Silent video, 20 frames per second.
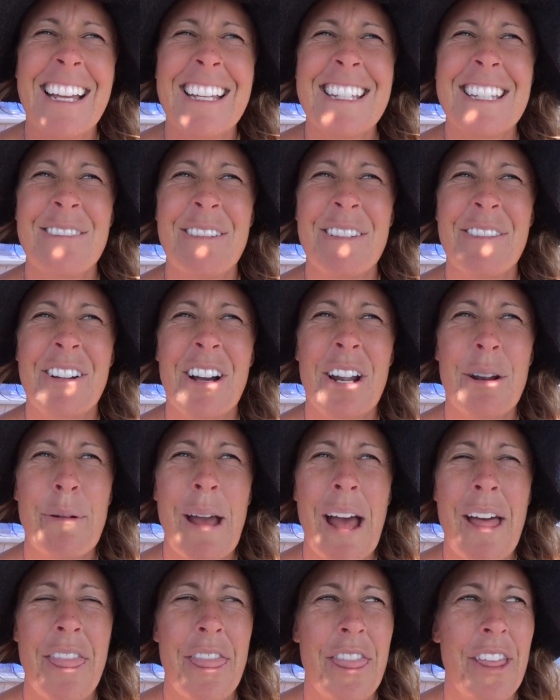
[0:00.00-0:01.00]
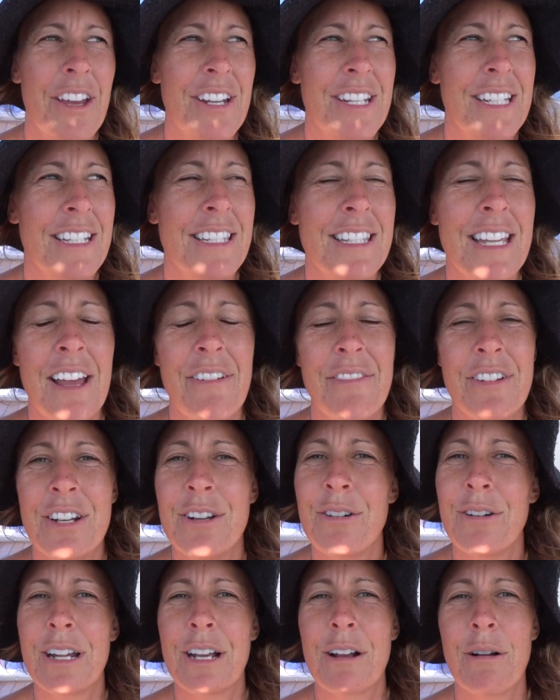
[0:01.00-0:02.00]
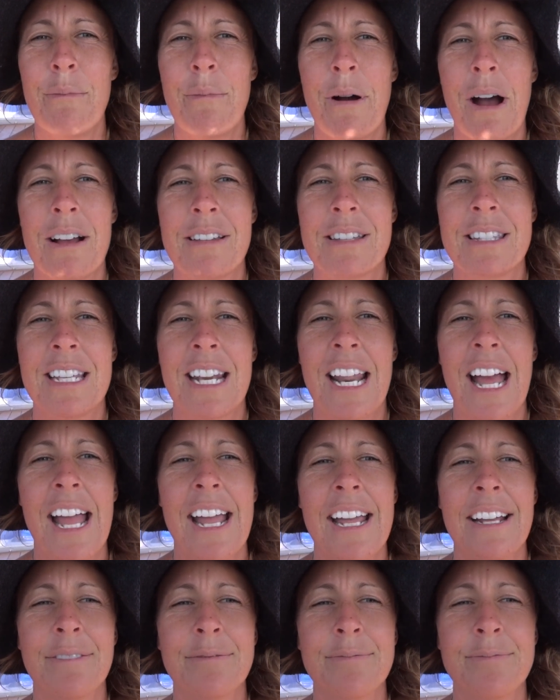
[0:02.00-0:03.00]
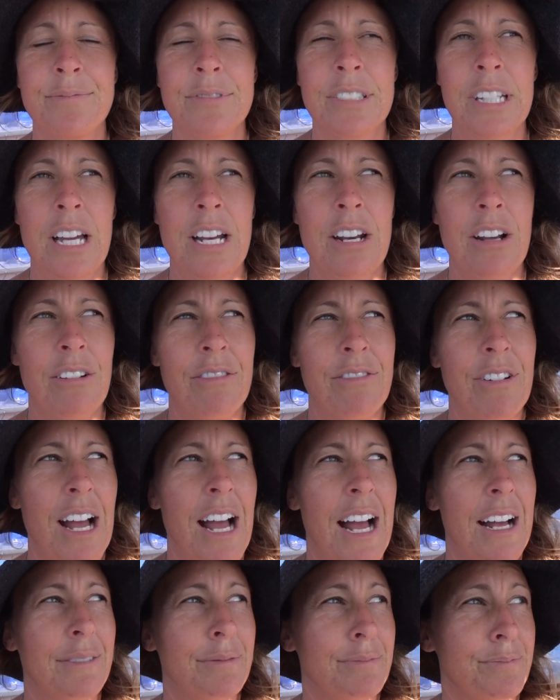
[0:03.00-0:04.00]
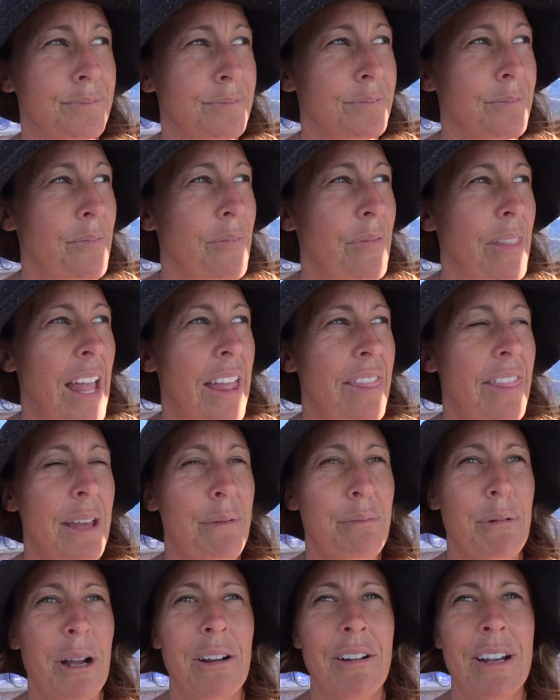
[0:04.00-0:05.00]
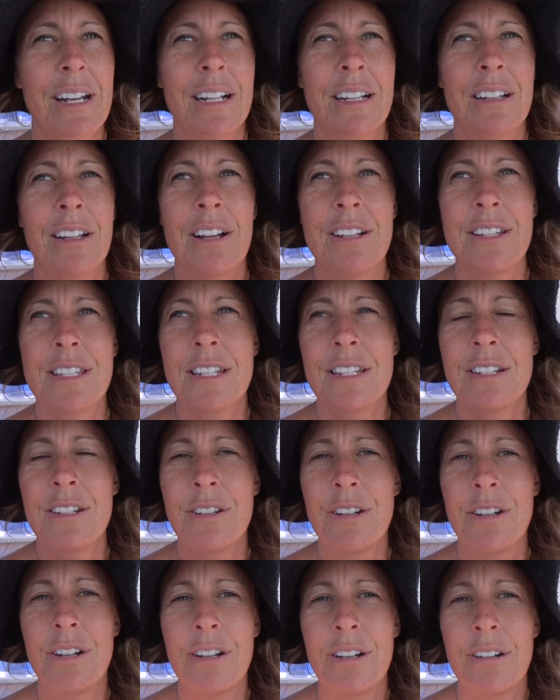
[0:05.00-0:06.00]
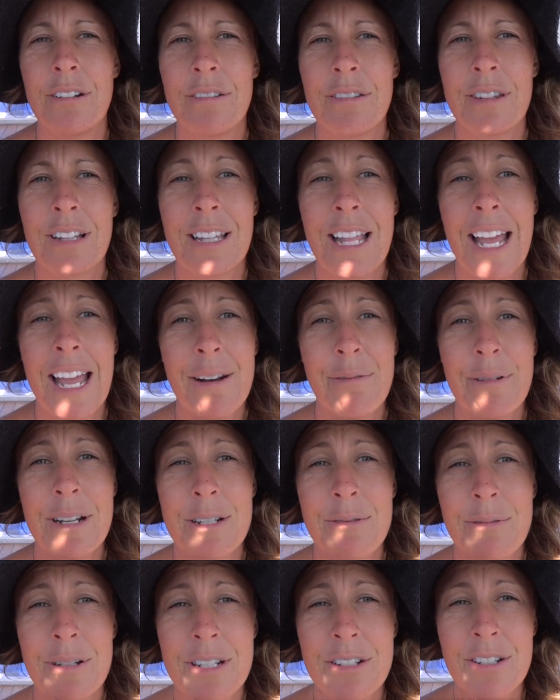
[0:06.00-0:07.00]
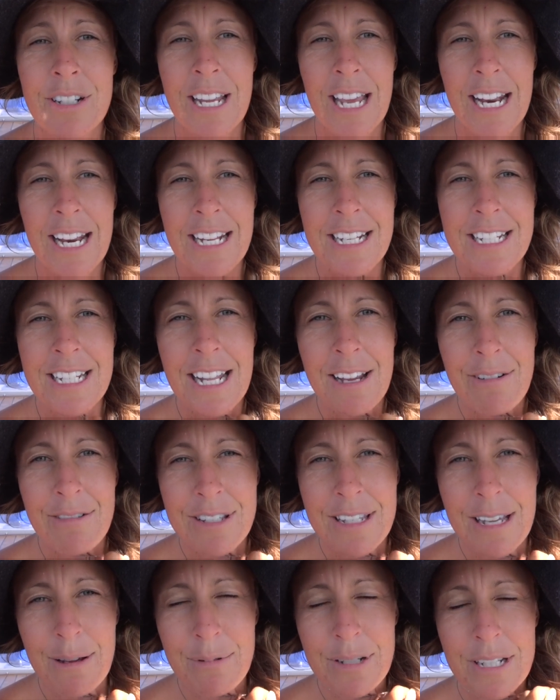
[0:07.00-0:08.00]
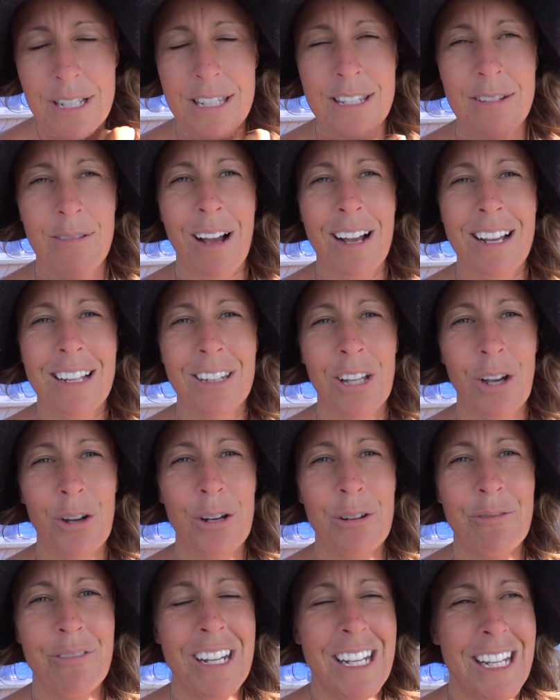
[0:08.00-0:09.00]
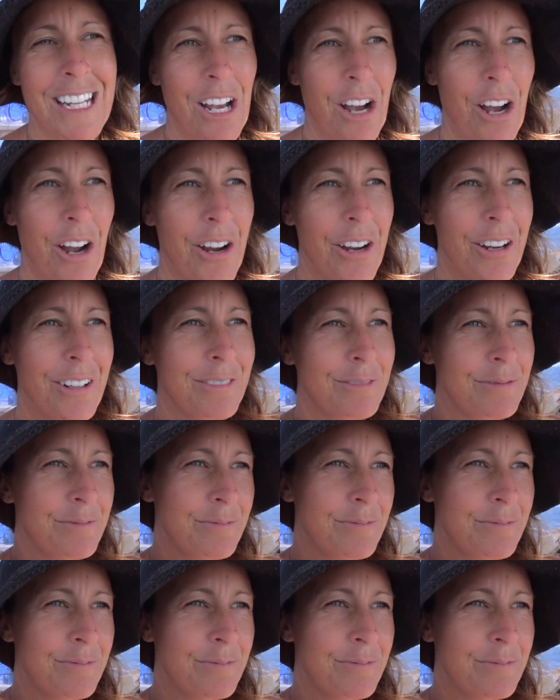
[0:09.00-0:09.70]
So we've got about 37 nautical miles today, so not far. And then we're in close to the land, which we should get internet reception, so I can load a video